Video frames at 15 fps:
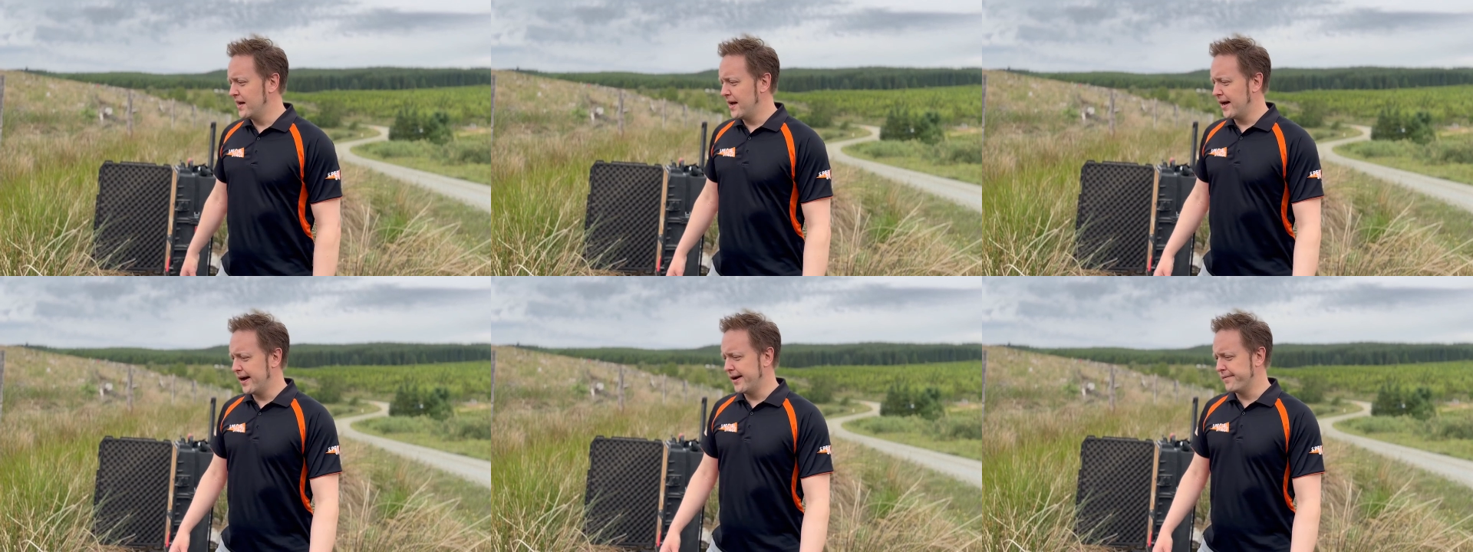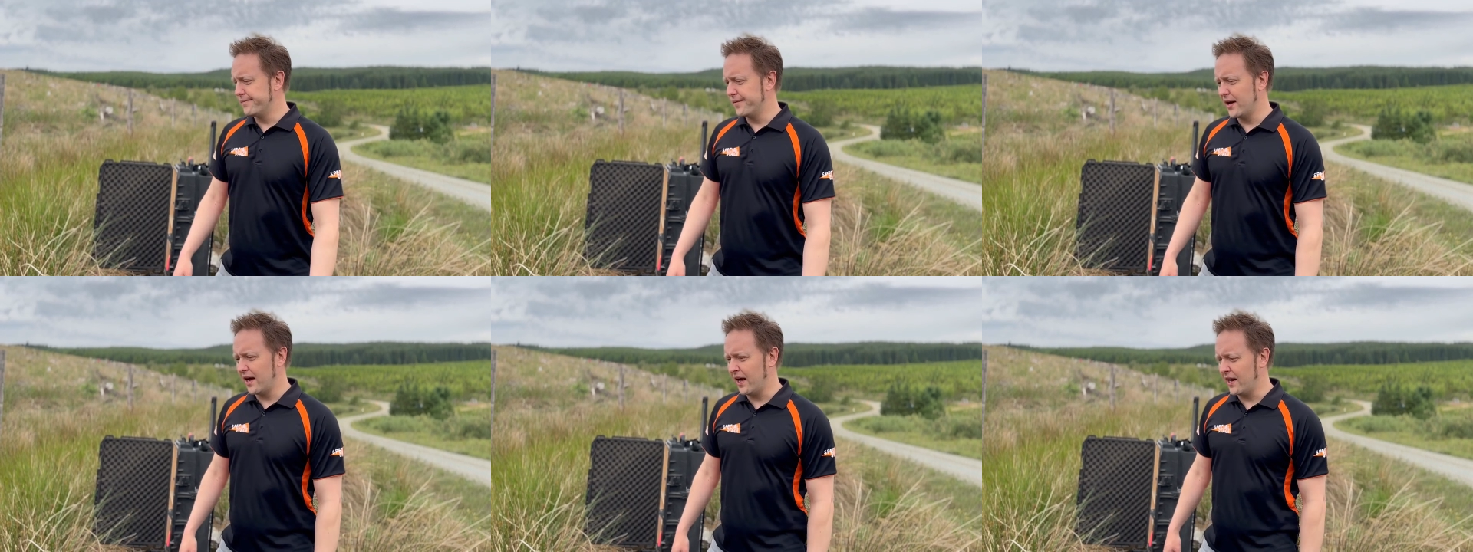
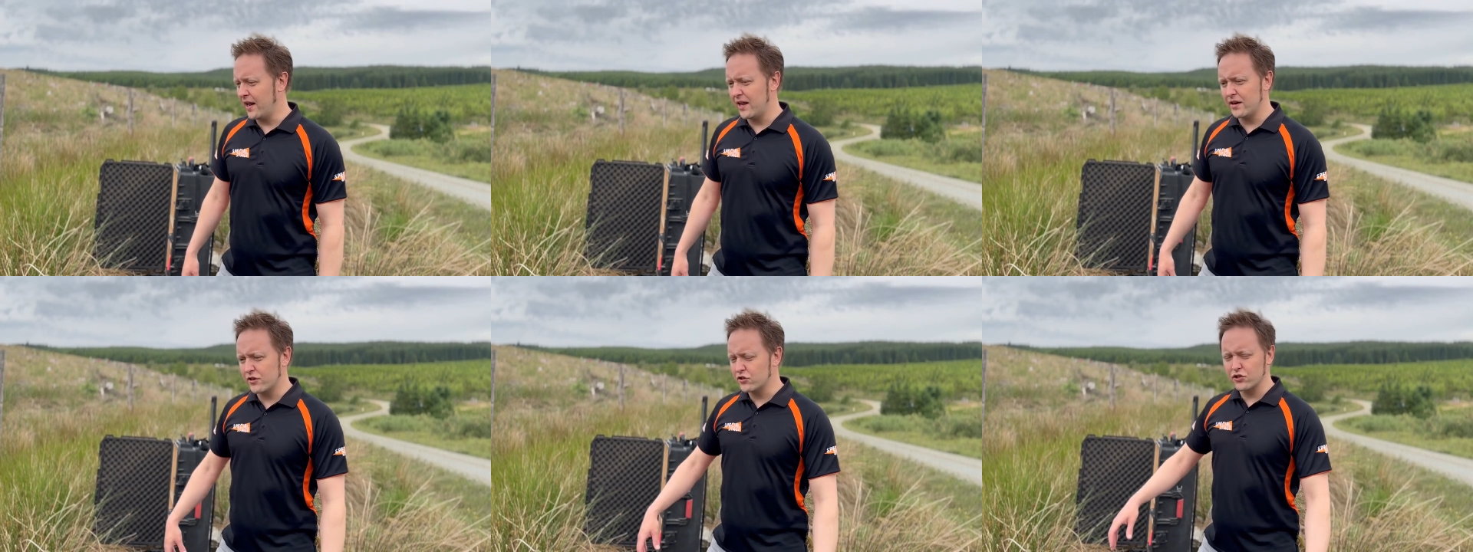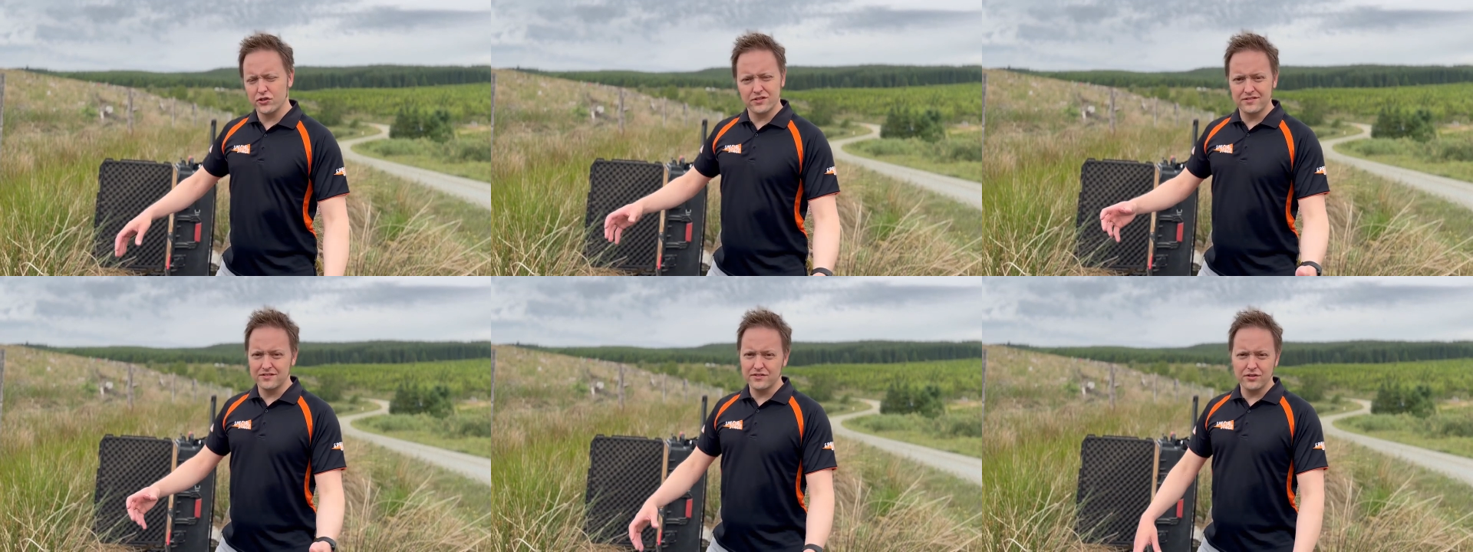Um, it
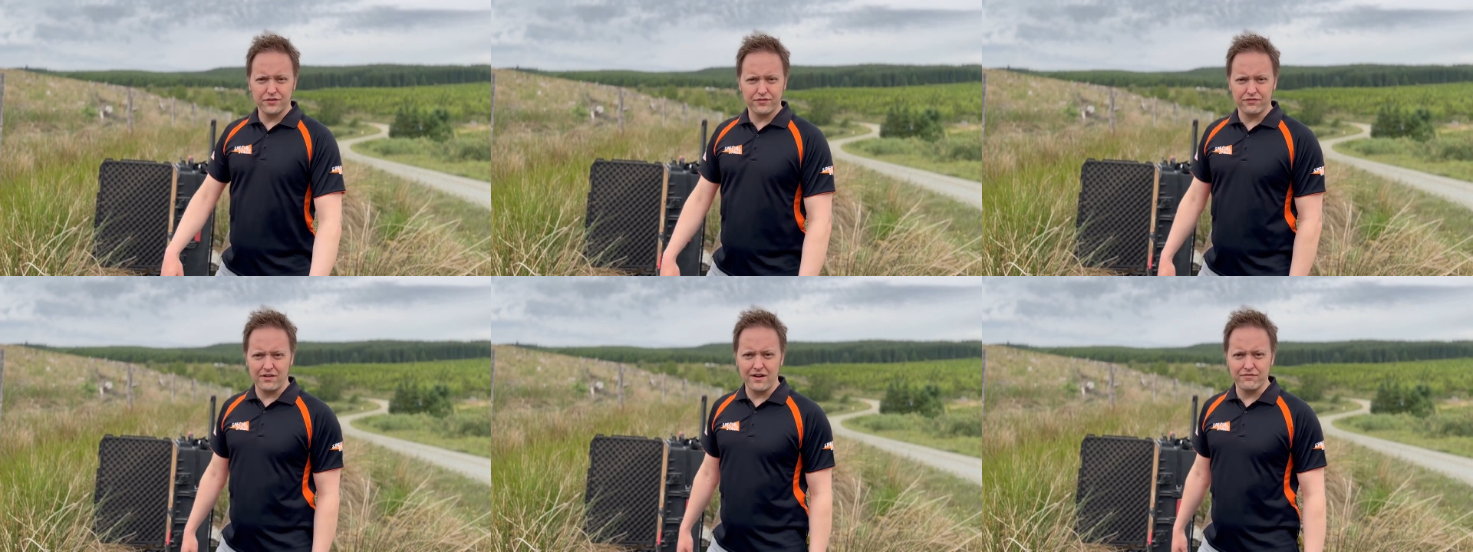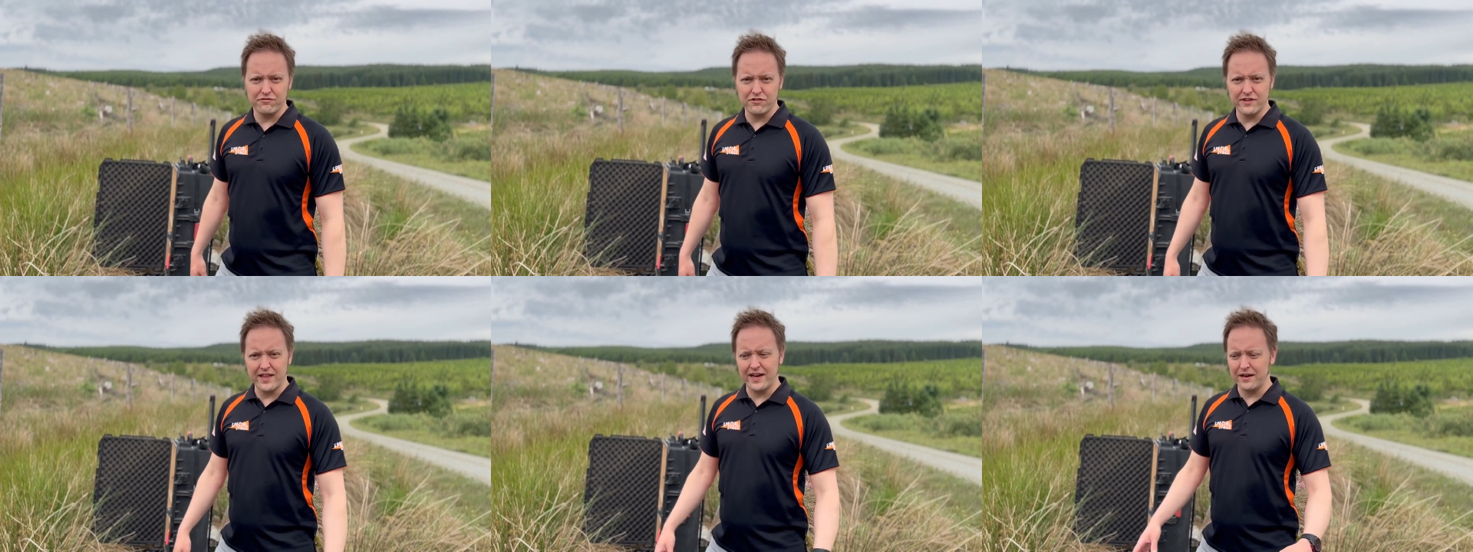just took
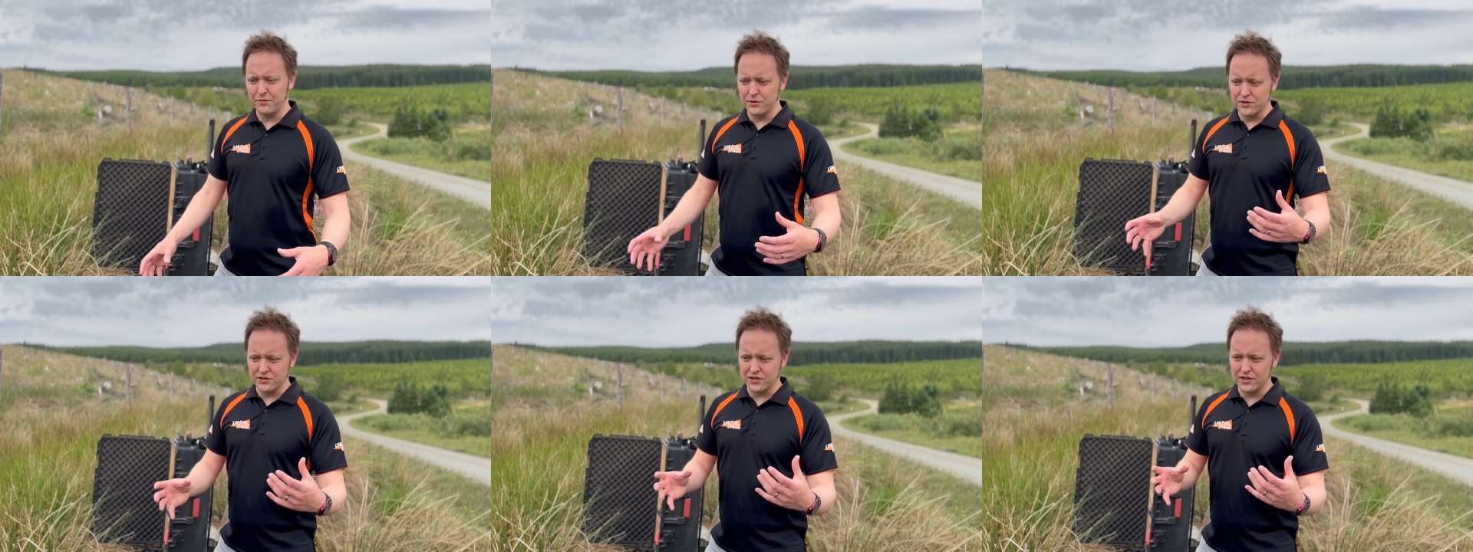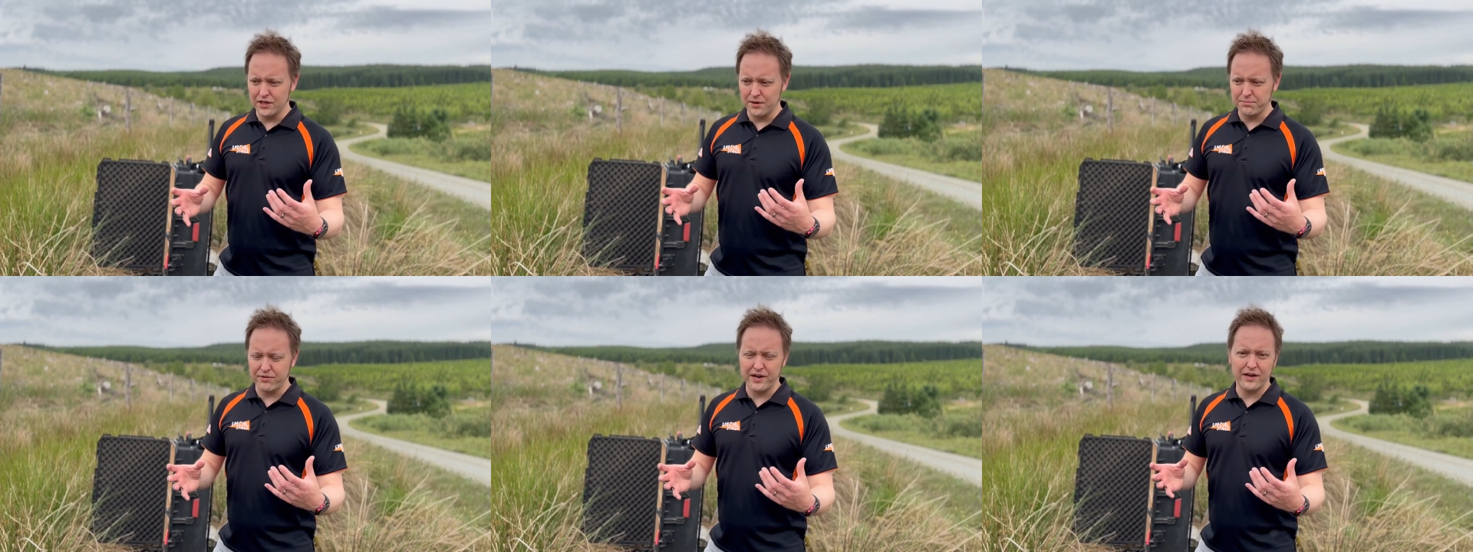forever, and then it was
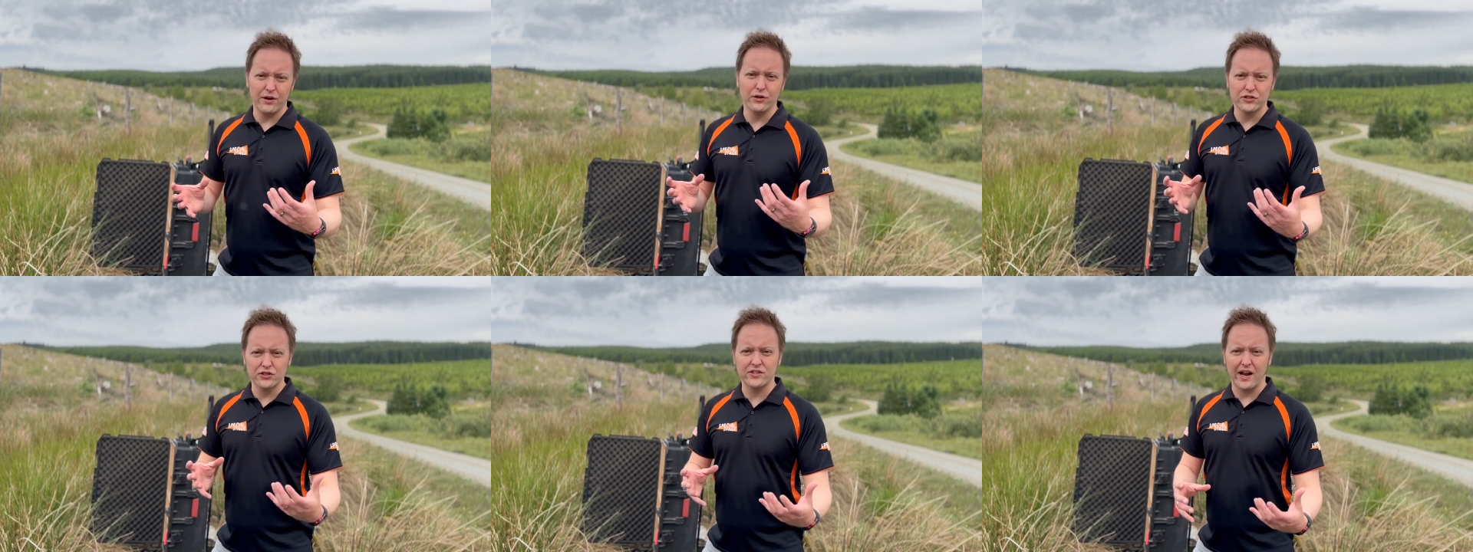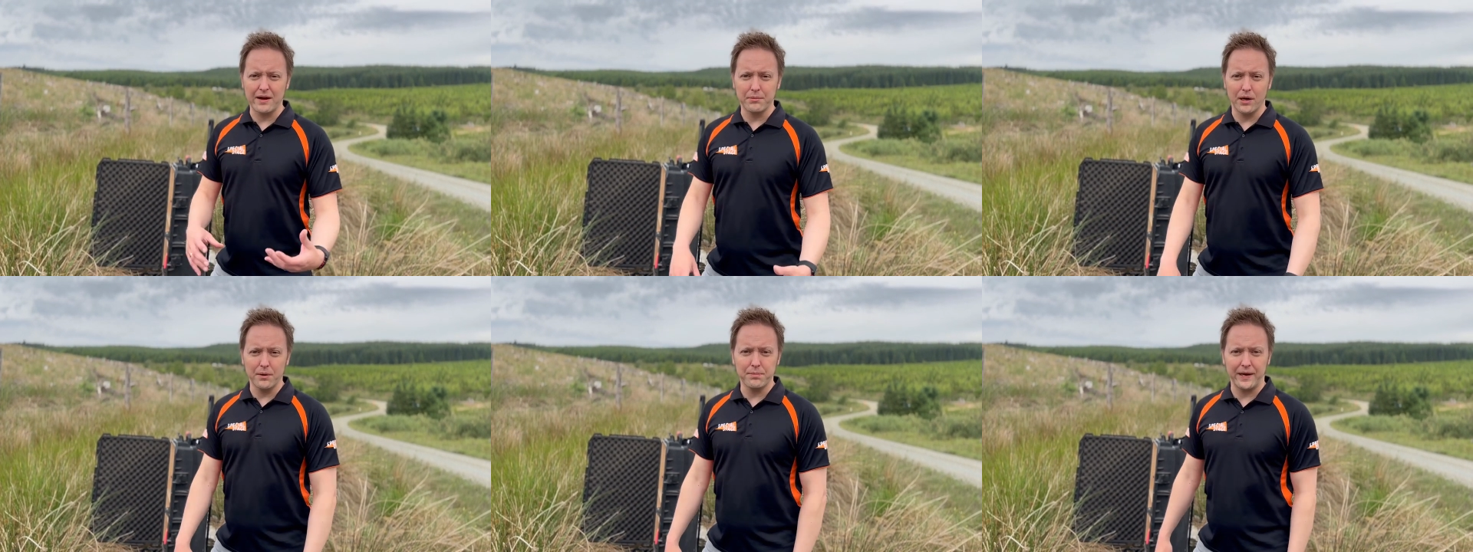a pretty
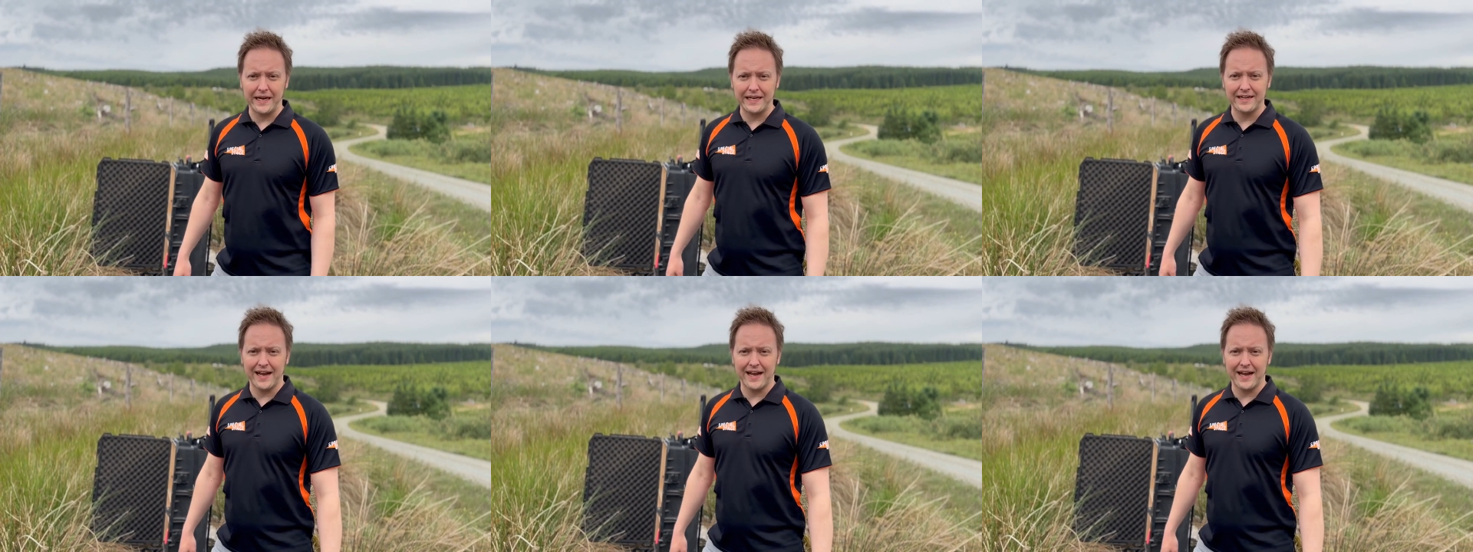unstable uplink.